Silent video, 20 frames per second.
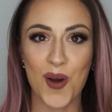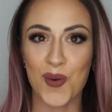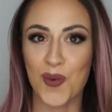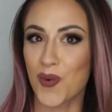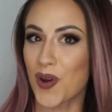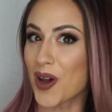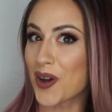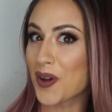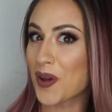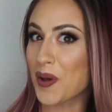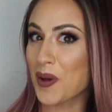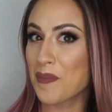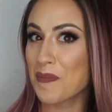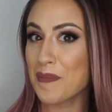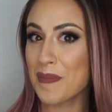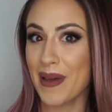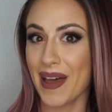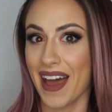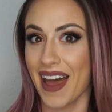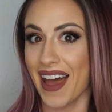
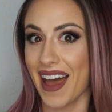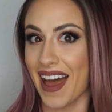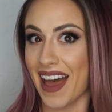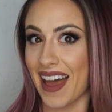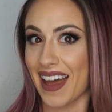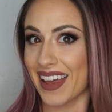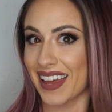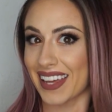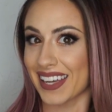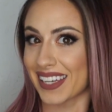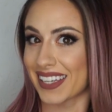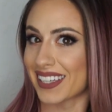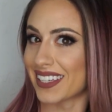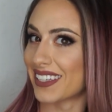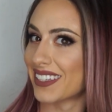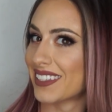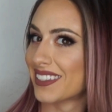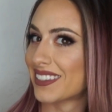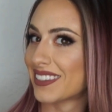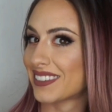Welcome back.
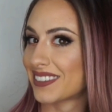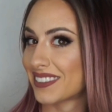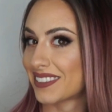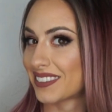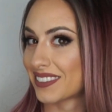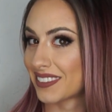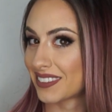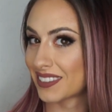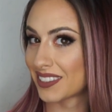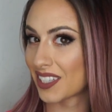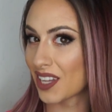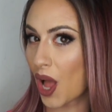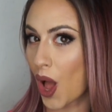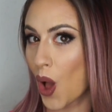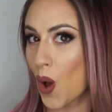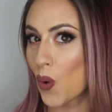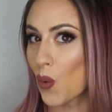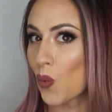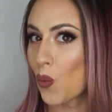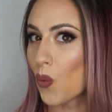
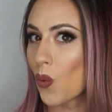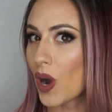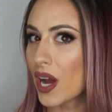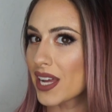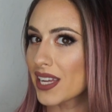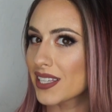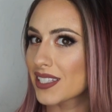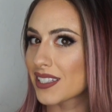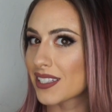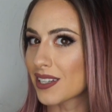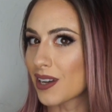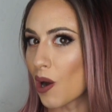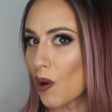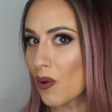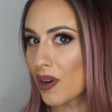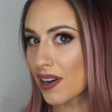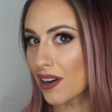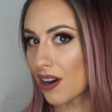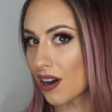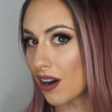What is
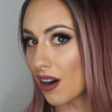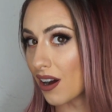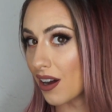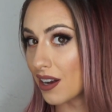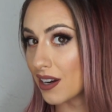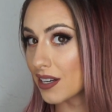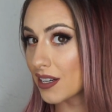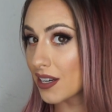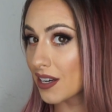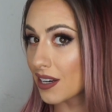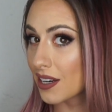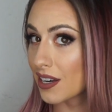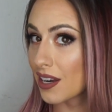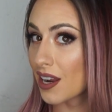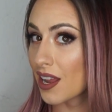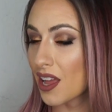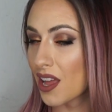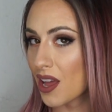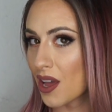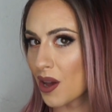going on
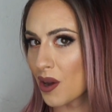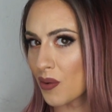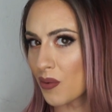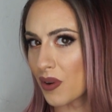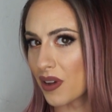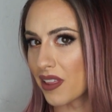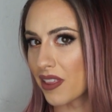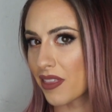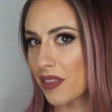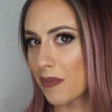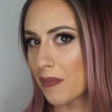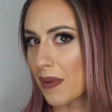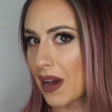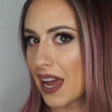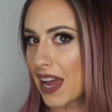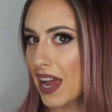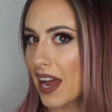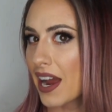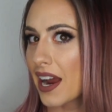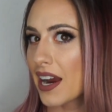with
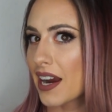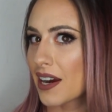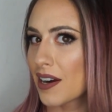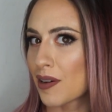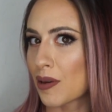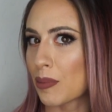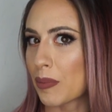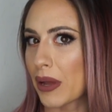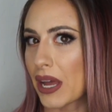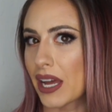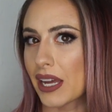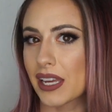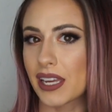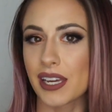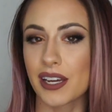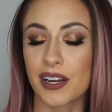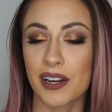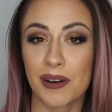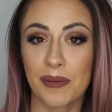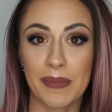my hair back
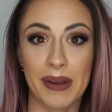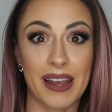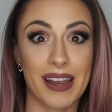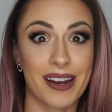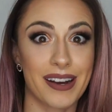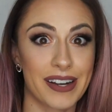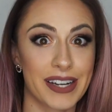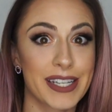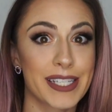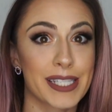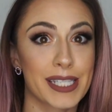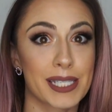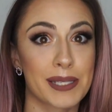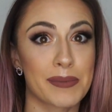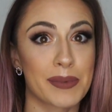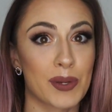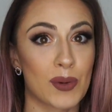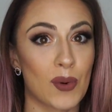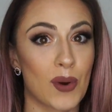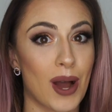here? My hair needs to
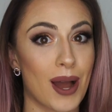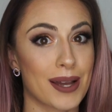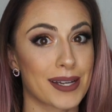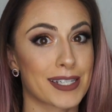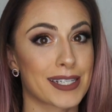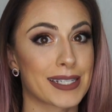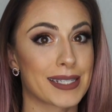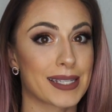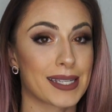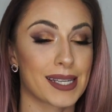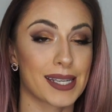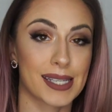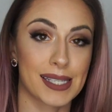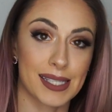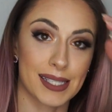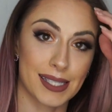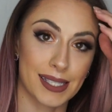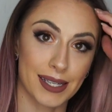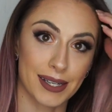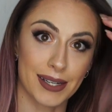be washed, like
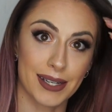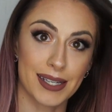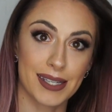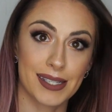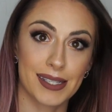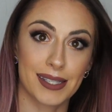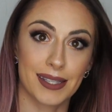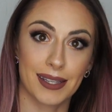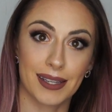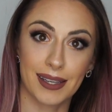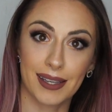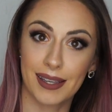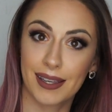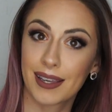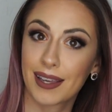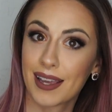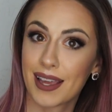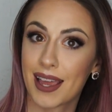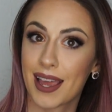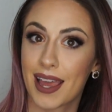seriously.
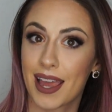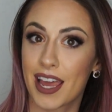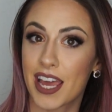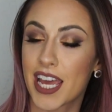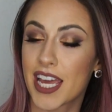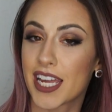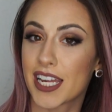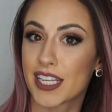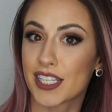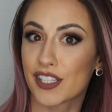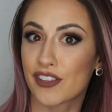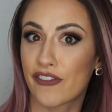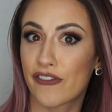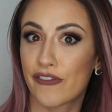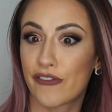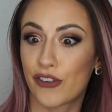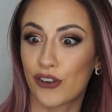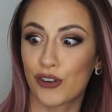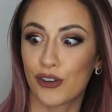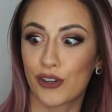It is
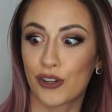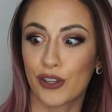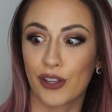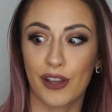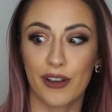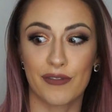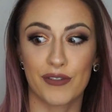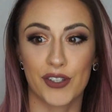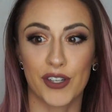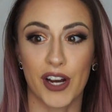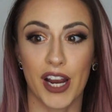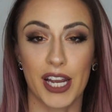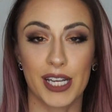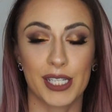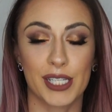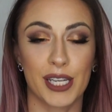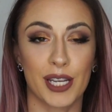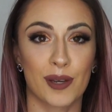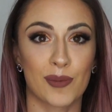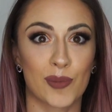full of dry
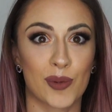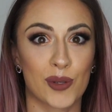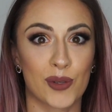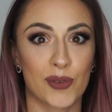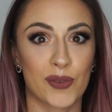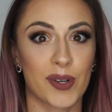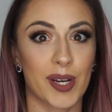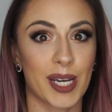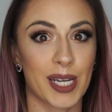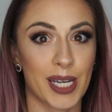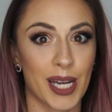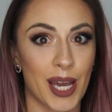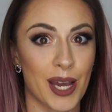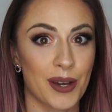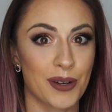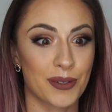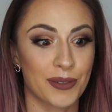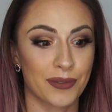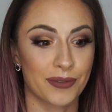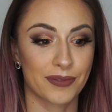shampoo right
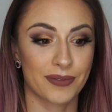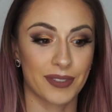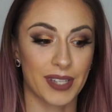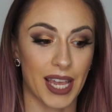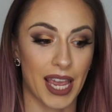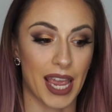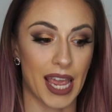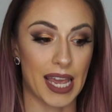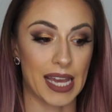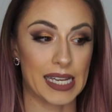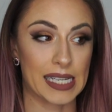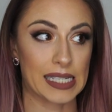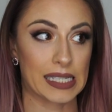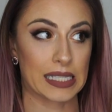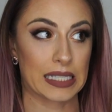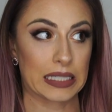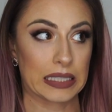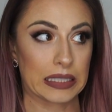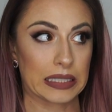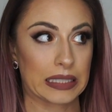now,
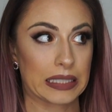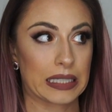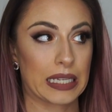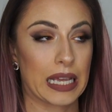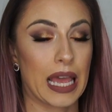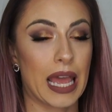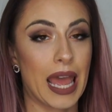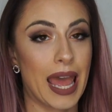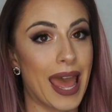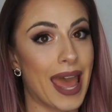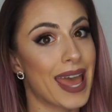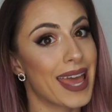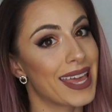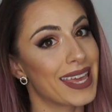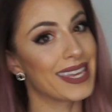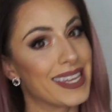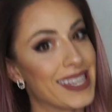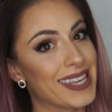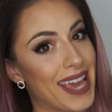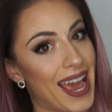and
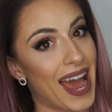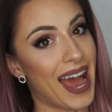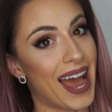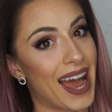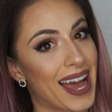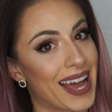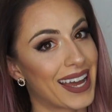yeah.